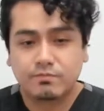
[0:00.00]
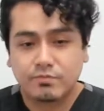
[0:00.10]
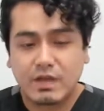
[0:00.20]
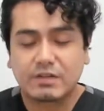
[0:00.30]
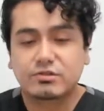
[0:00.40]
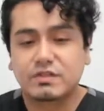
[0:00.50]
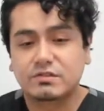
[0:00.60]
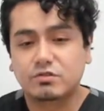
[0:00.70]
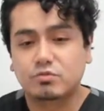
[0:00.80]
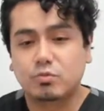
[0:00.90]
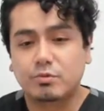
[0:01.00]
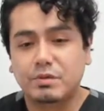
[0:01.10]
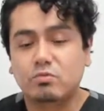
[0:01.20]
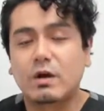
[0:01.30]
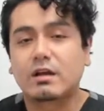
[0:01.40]
exercises would be
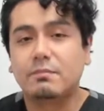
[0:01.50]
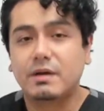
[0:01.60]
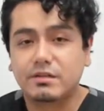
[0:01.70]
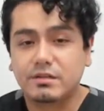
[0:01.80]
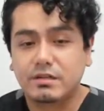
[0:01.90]
recommended.